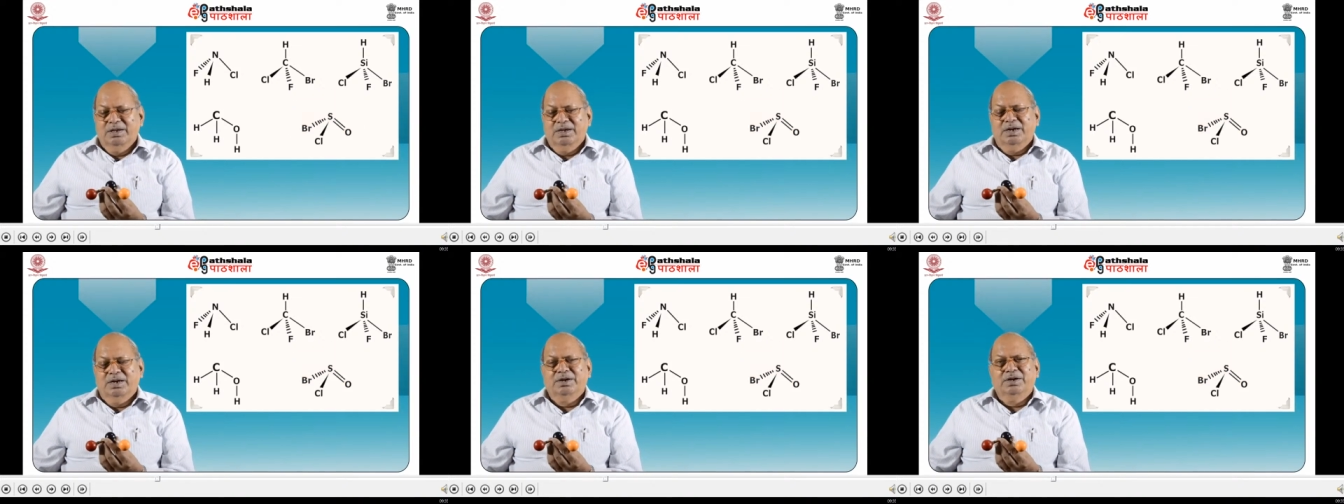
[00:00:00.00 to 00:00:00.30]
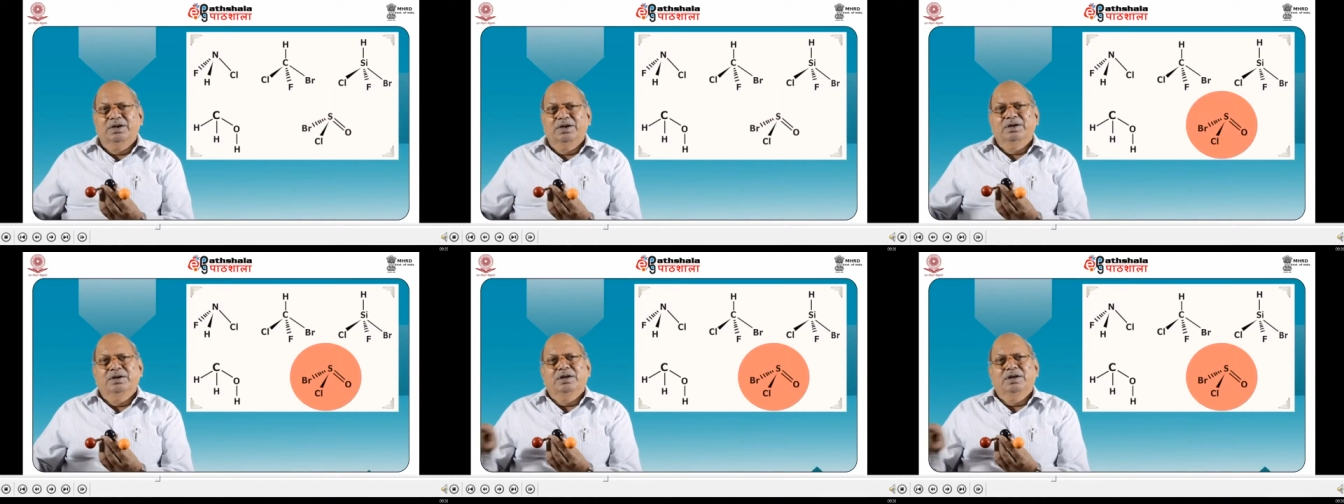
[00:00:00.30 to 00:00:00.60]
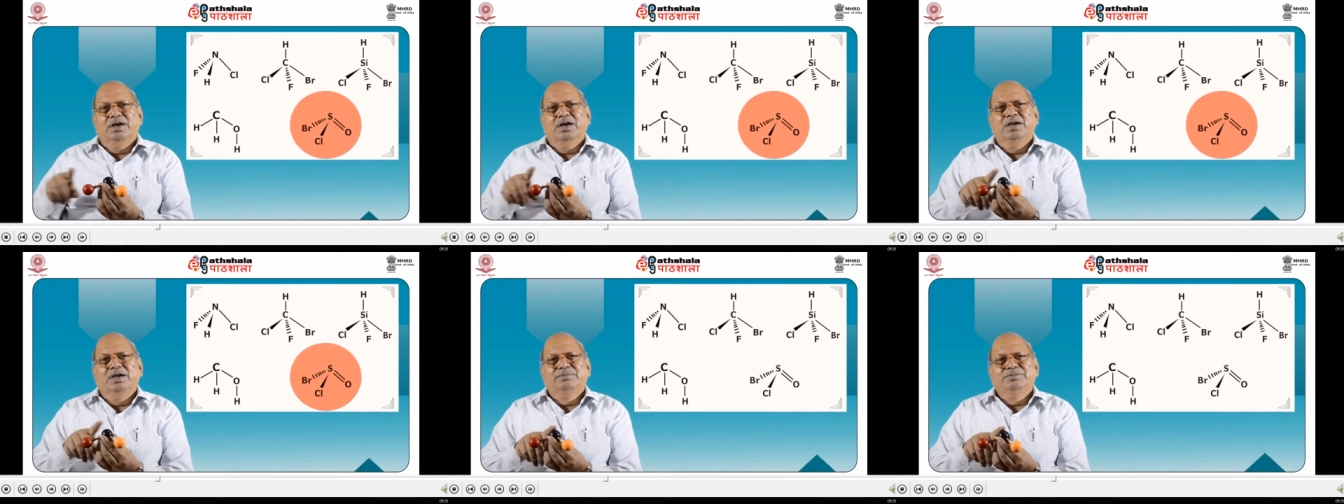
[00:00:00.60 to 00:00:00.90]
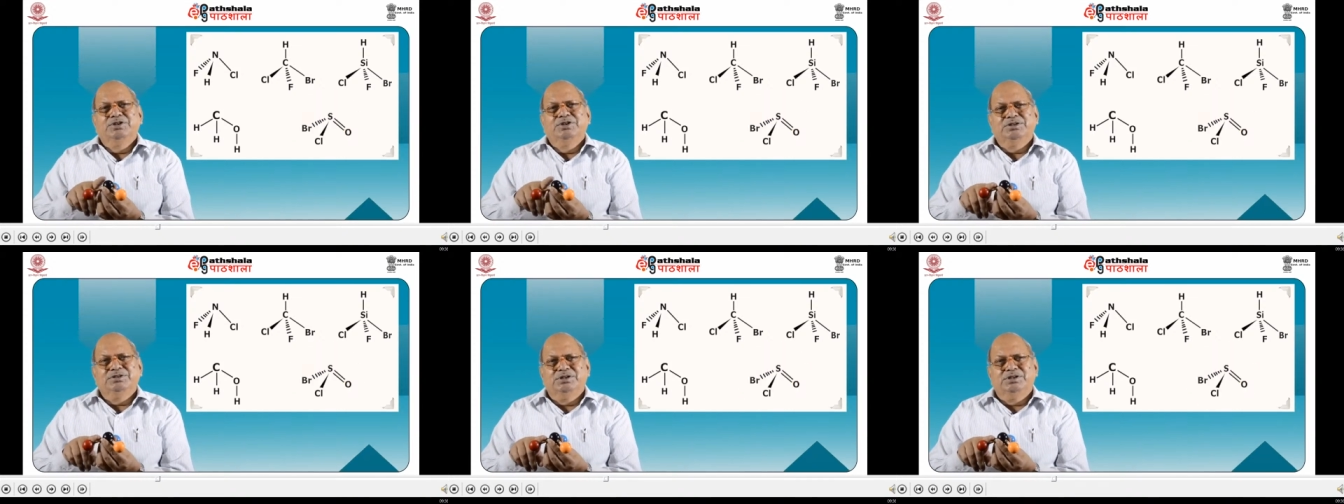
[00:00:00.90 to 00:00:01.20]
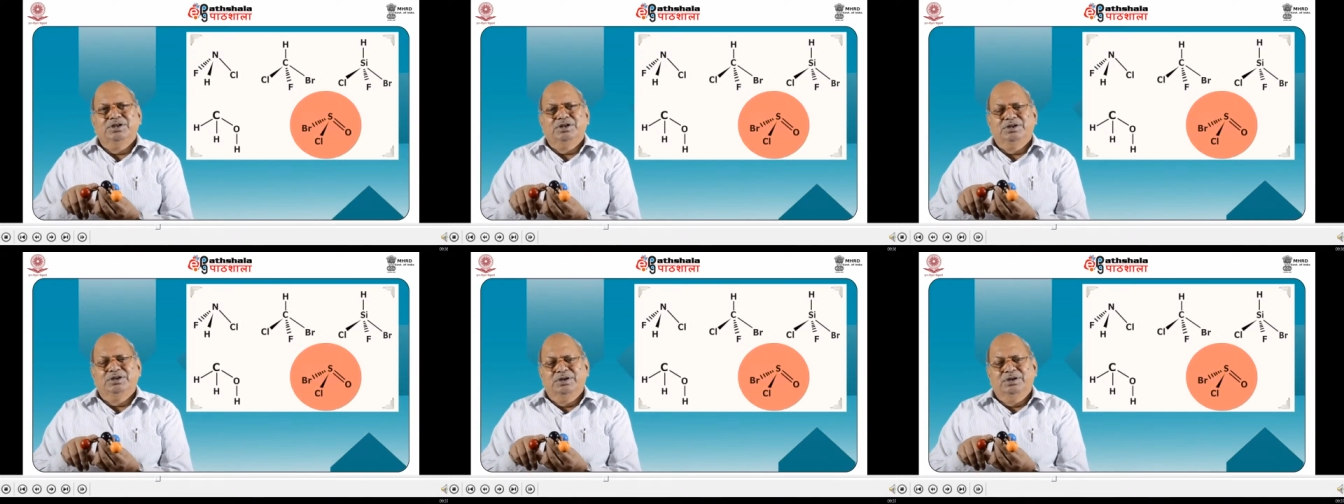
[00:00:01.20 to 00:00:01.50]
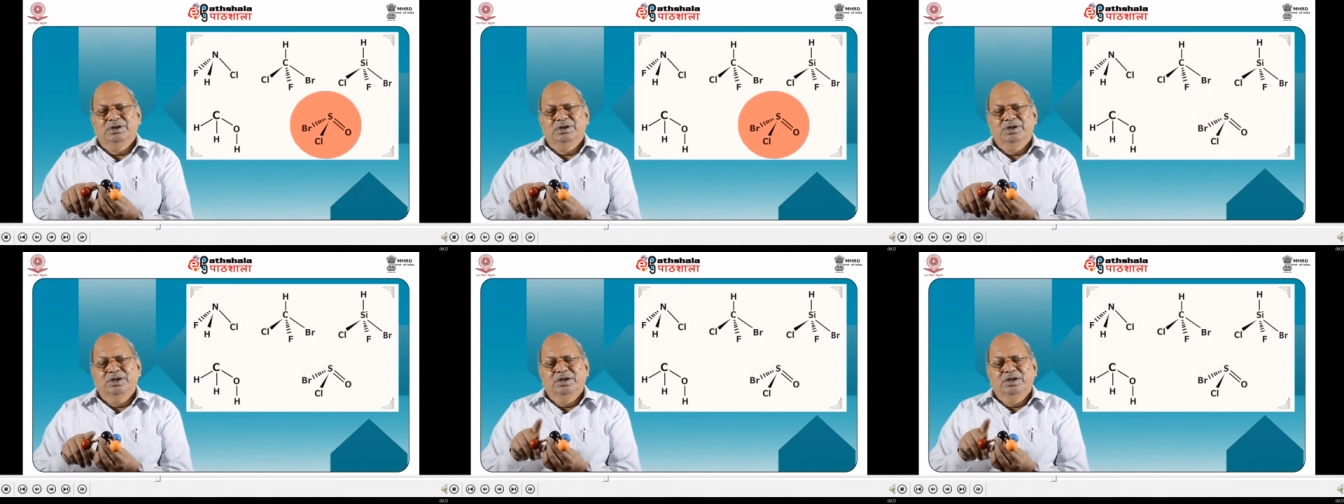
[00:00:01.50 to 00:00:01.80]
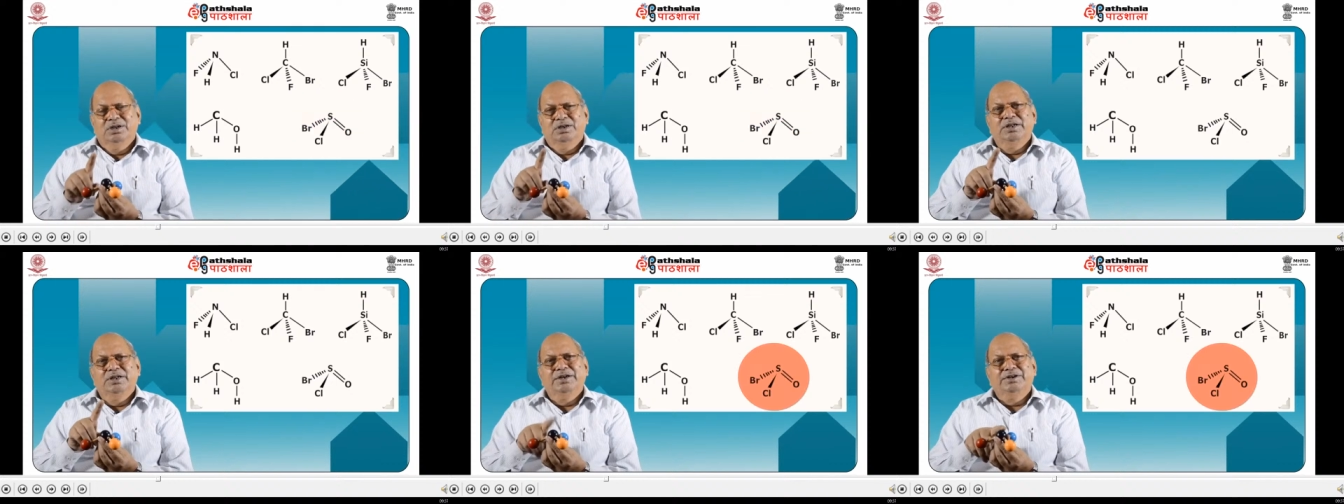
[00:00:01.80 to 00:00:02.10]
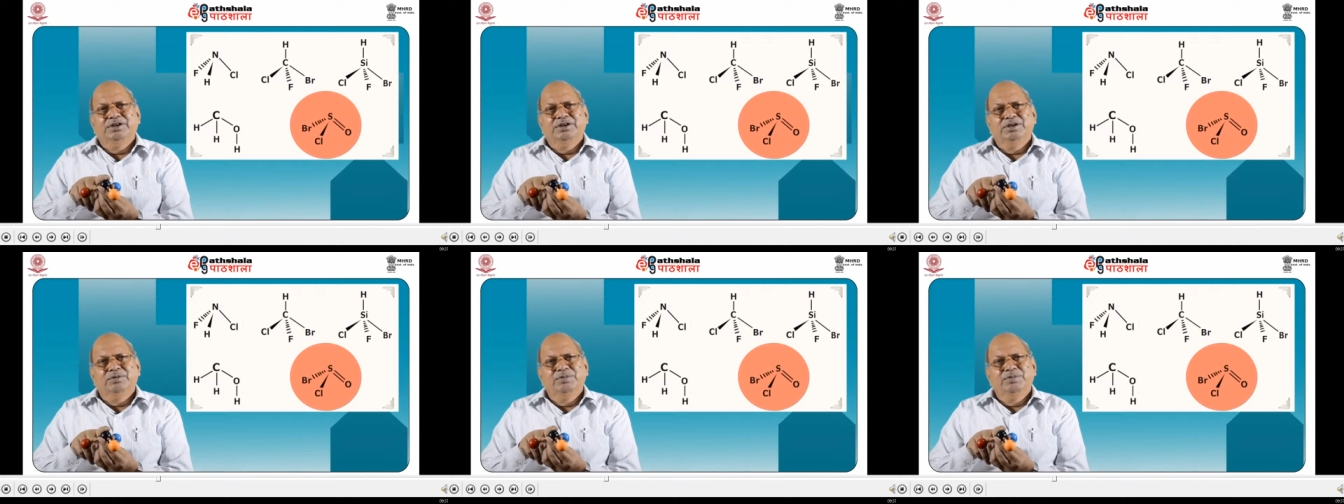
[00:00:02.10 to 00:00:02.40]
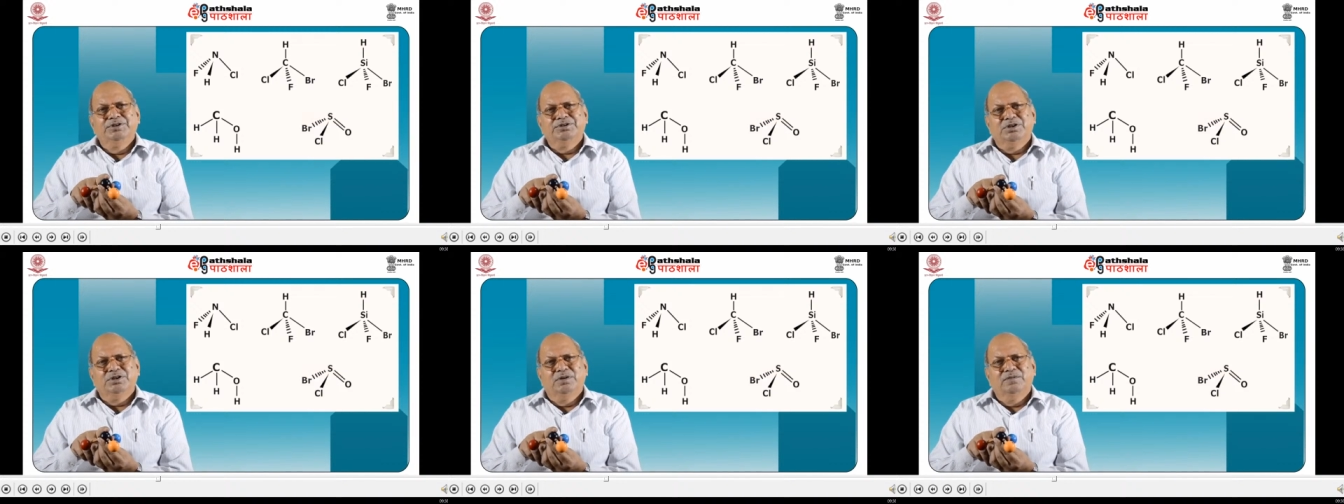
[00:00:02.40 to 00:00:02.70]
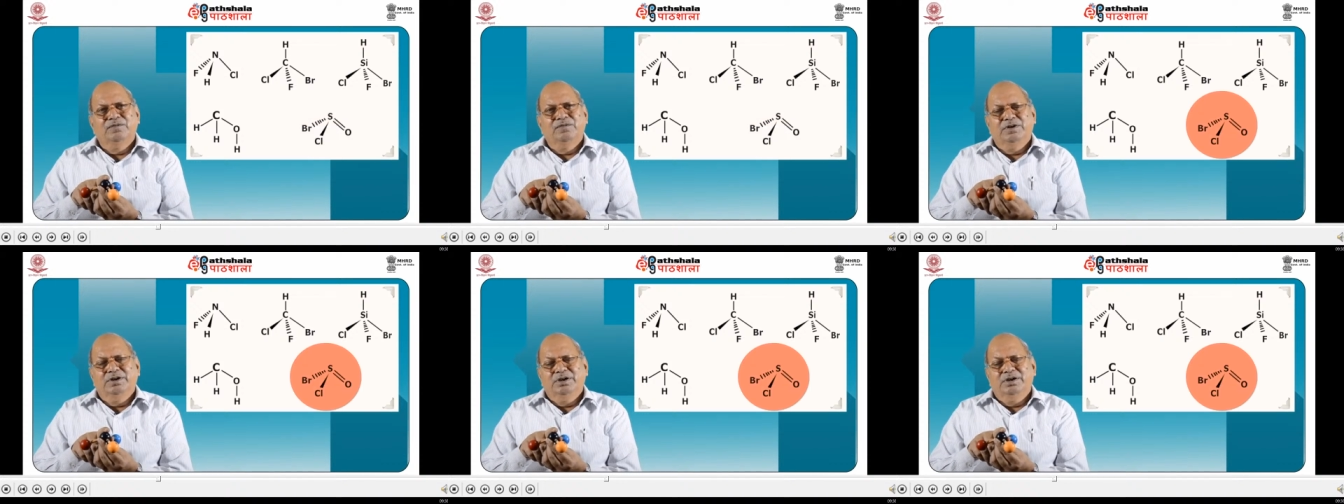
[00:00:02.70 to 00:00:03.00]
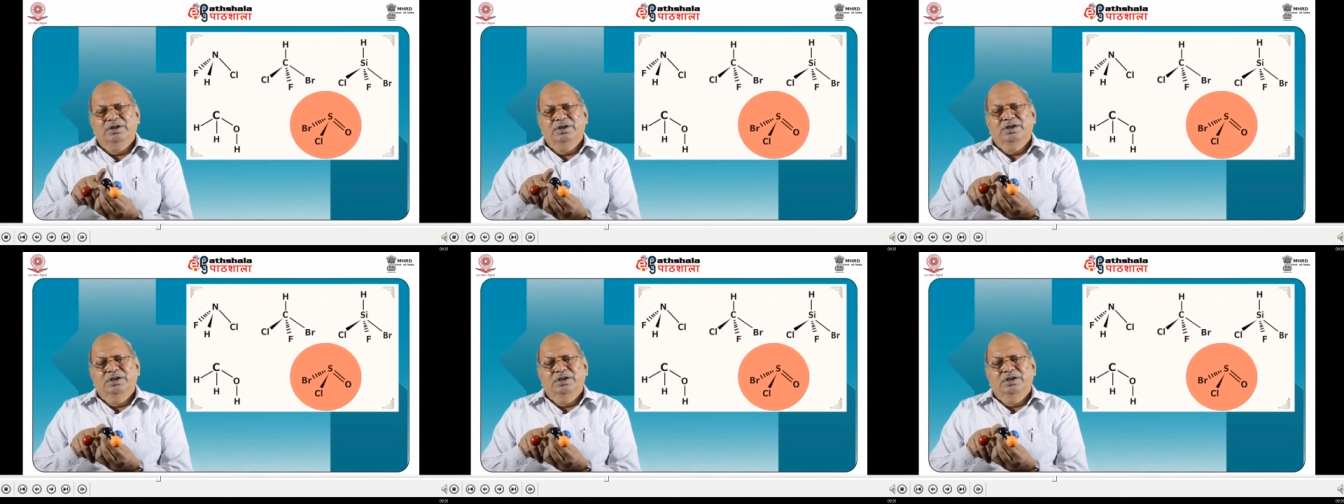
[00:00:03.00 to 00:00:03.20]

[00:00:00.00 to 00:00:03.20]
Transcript: Again, I am just taking, let it be sulfur